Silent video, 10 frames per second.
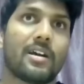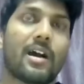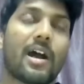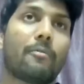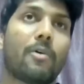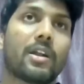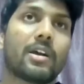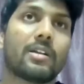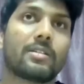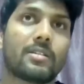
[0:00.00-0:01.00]
I want
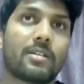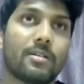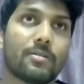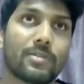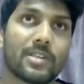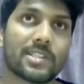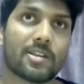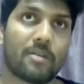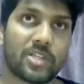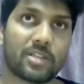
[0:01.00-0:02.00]
to tune this
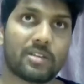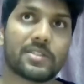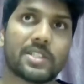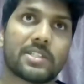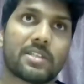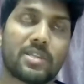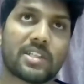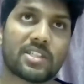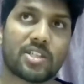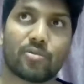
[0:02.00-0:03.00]
objective system in
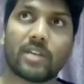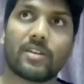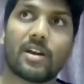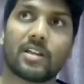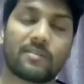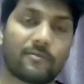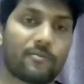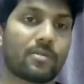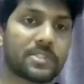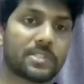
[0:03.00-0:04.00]
such a way that it
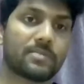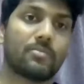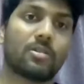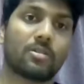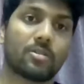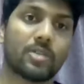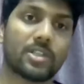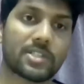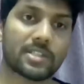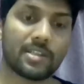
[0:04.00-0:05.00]
focuses more towards
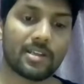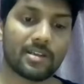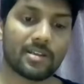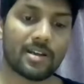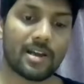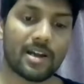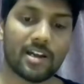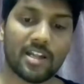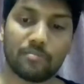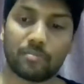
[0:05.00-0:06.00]

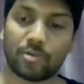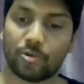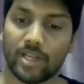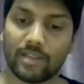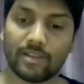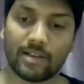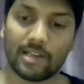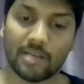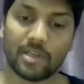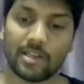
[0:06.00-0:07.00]
improving the
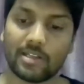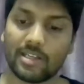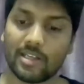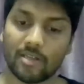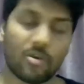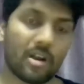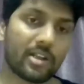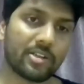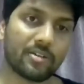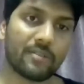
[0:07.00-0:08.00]
reliability and
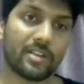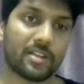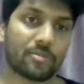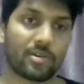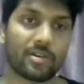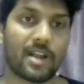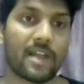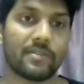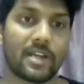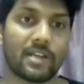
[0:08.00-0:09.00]
quality of the network rather
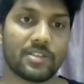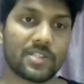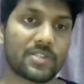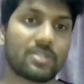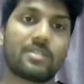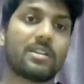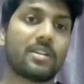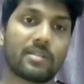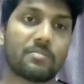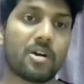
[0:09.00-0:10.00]
than just ticking
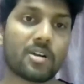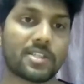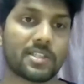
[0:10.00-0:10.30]
the boxes.